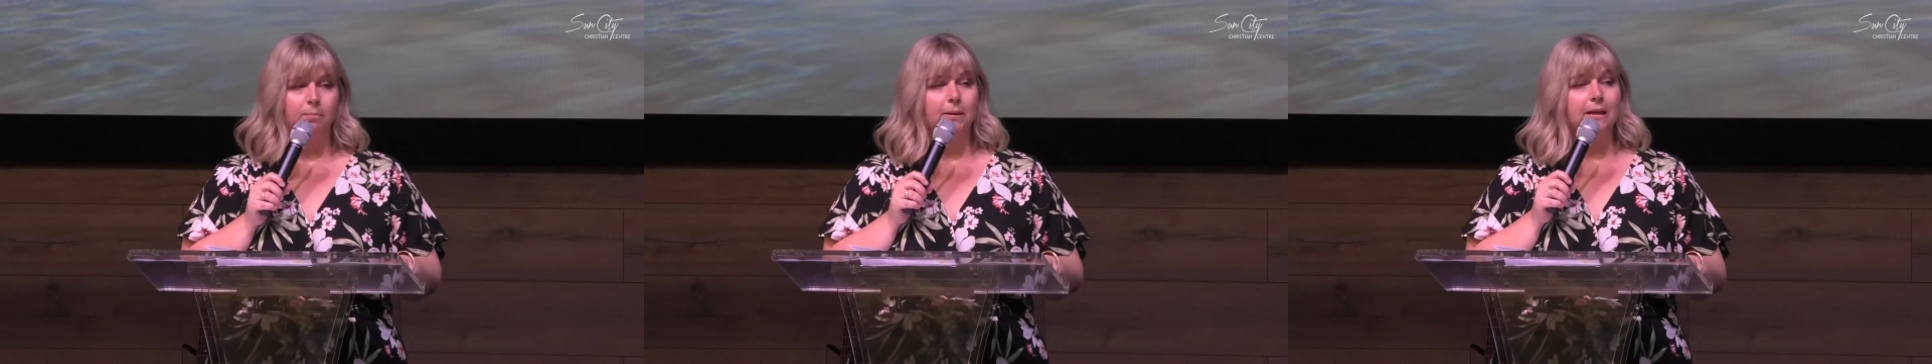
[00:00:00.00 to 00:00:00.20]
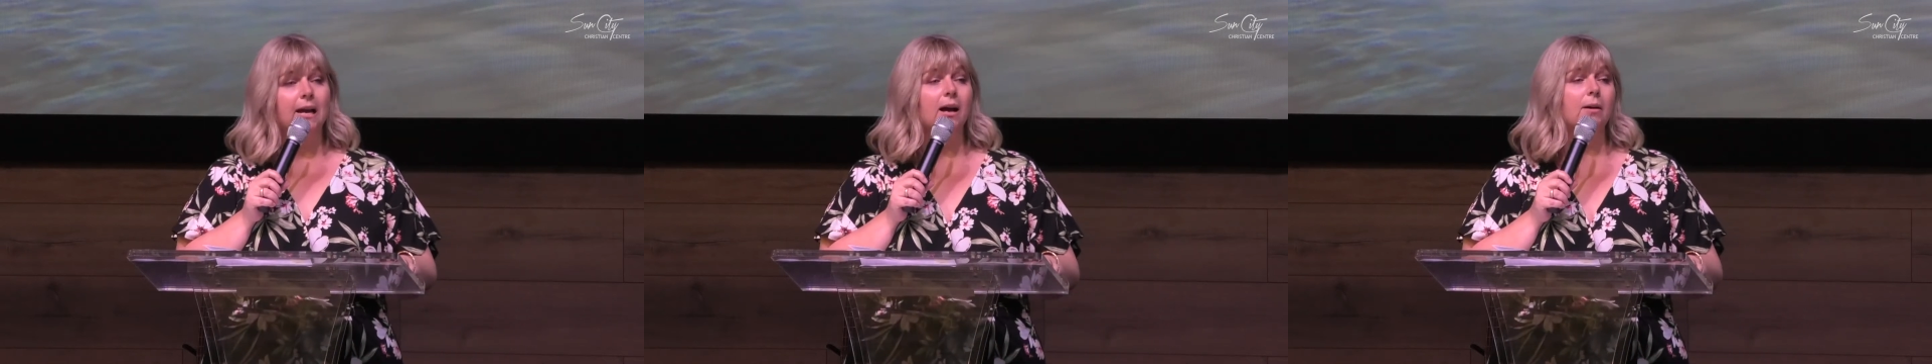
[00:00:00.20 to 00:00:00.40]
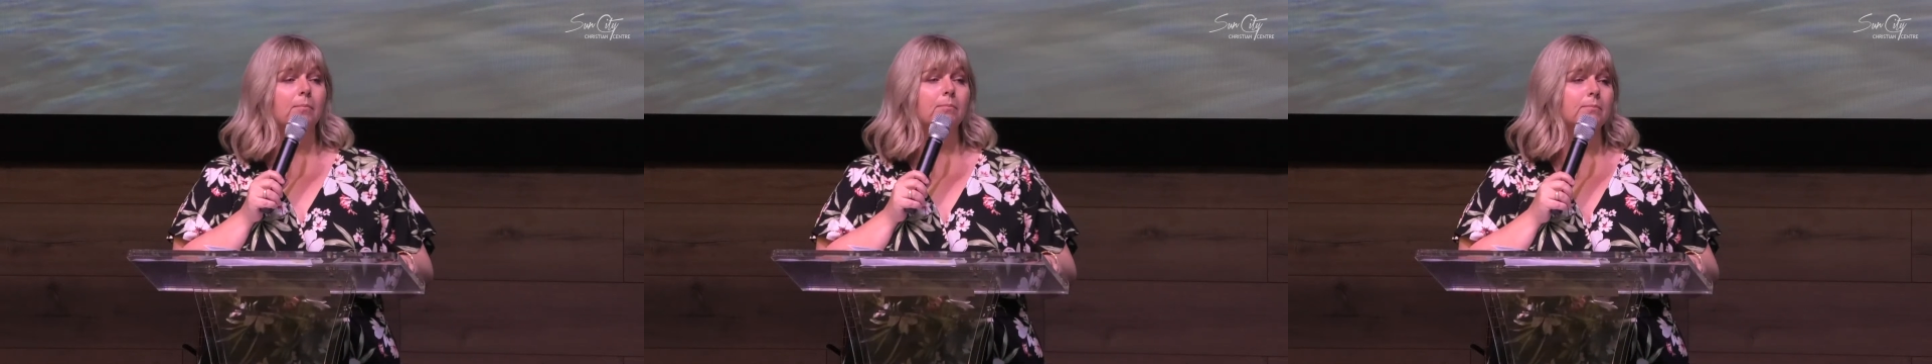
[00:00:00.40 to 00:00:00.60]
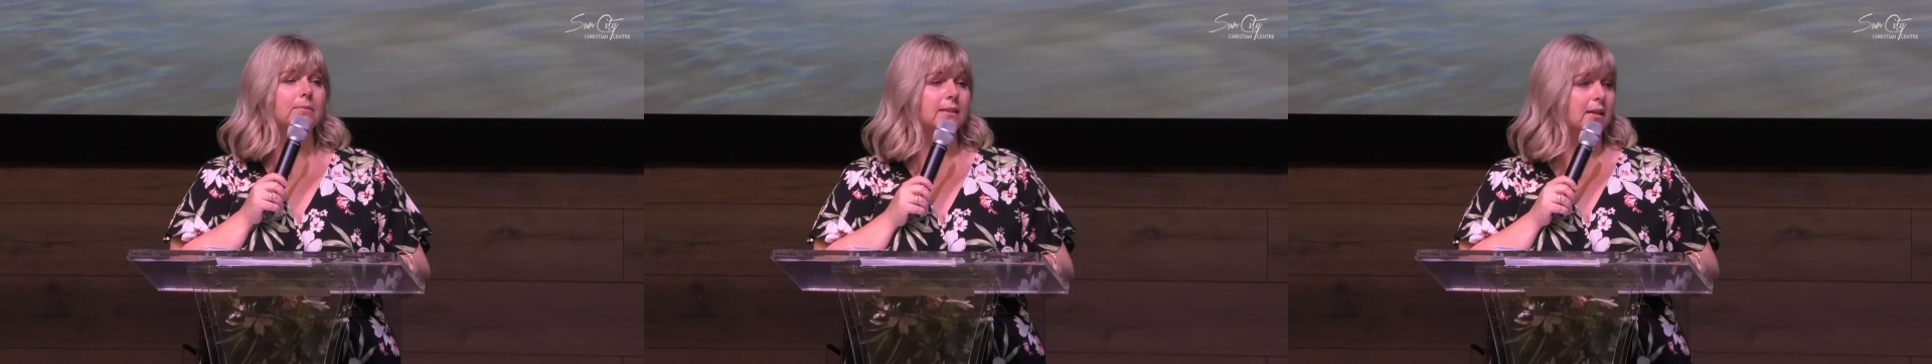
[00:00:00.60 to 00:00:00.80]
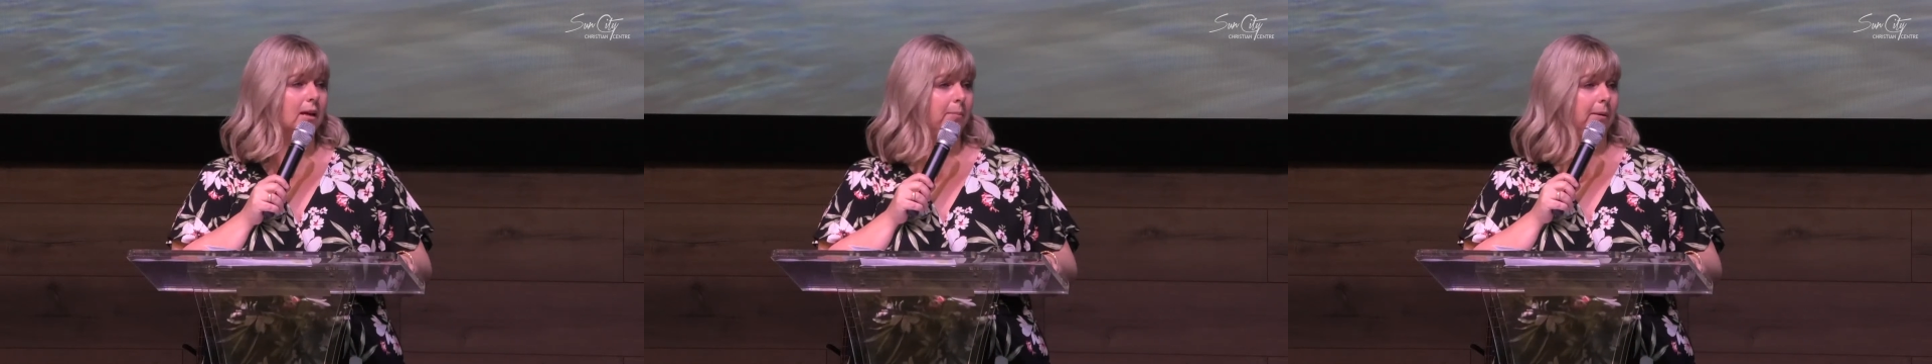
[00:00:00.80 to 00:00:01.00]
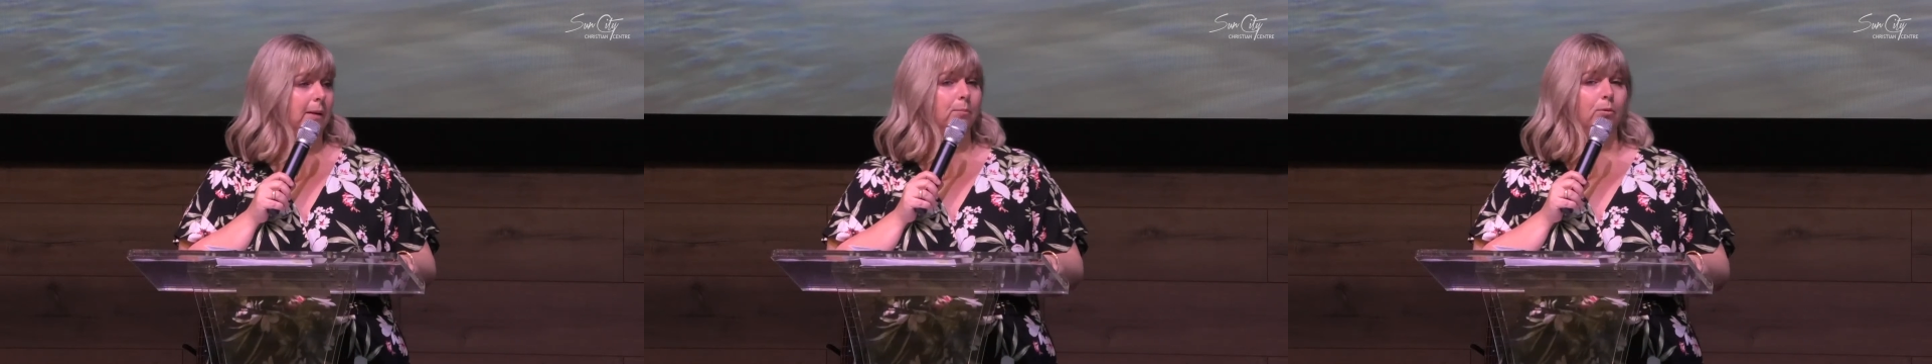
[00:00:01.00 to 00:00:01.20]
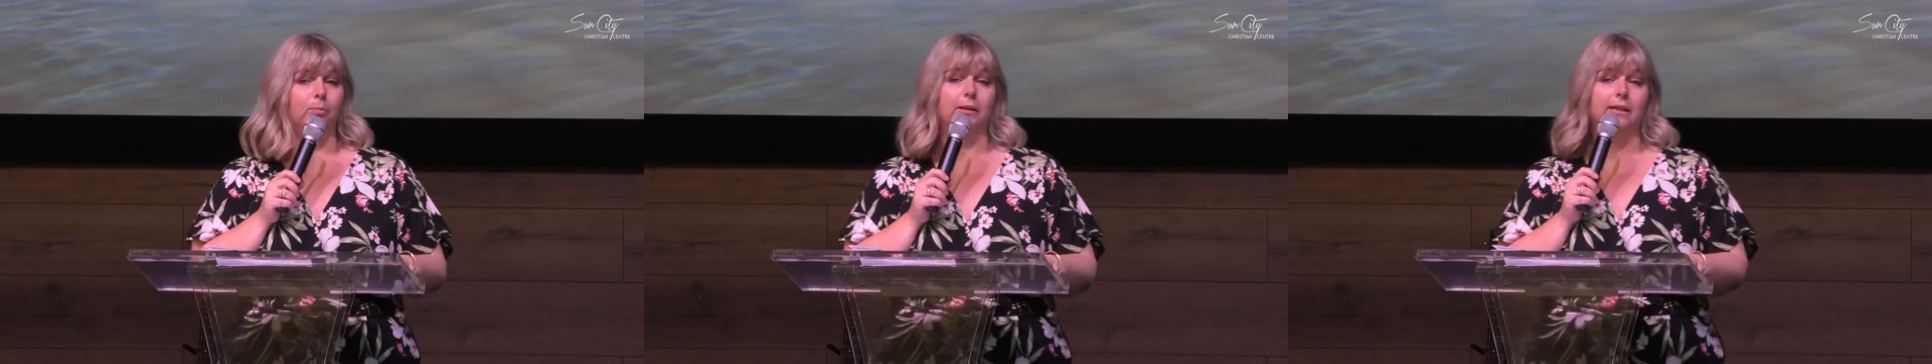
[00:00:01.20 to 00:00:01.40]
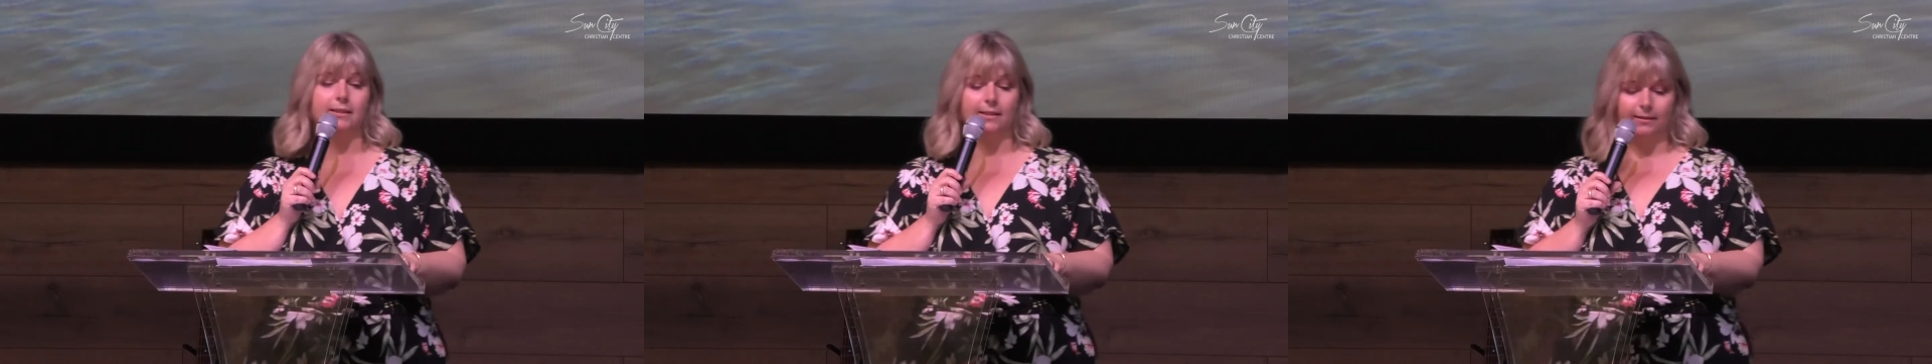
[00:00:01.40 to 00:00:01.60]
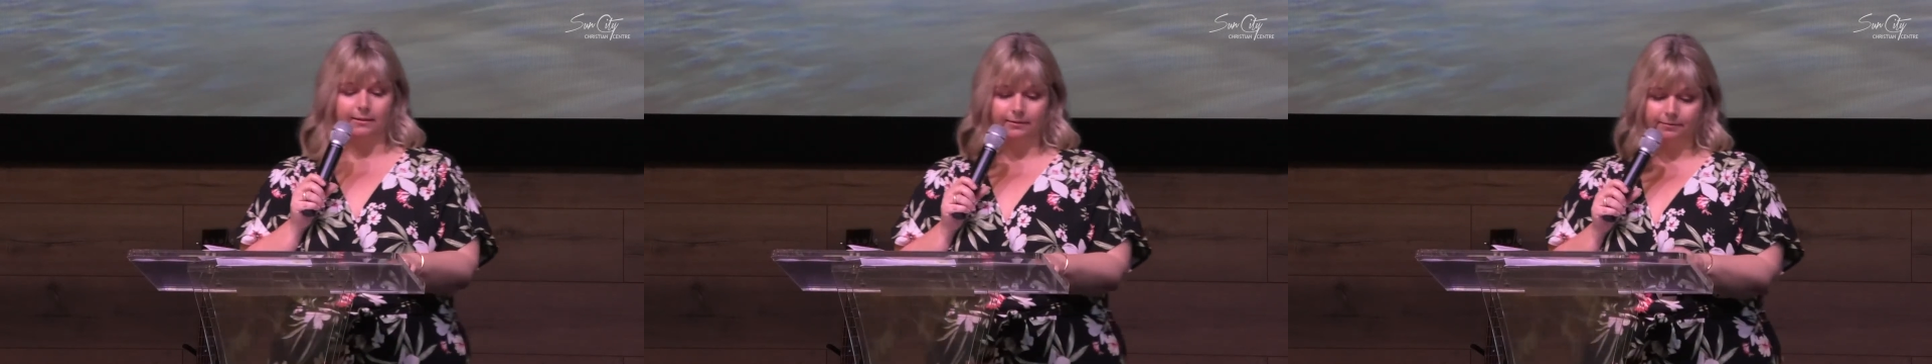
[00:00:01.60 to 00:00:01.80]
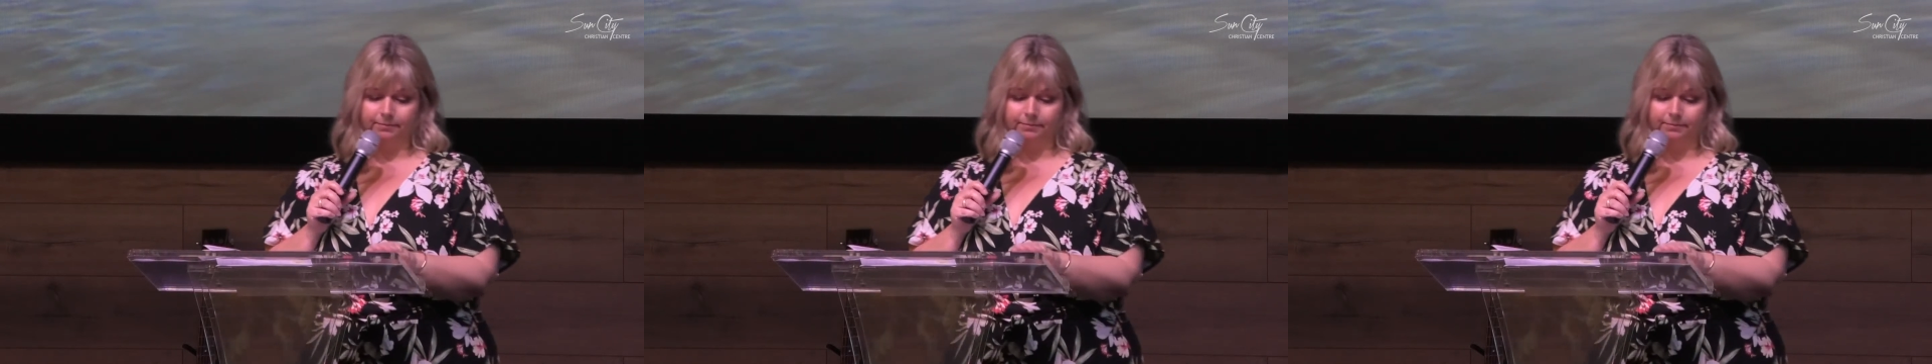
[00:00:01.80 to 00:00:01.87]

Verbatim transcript: becomes a people pleaser.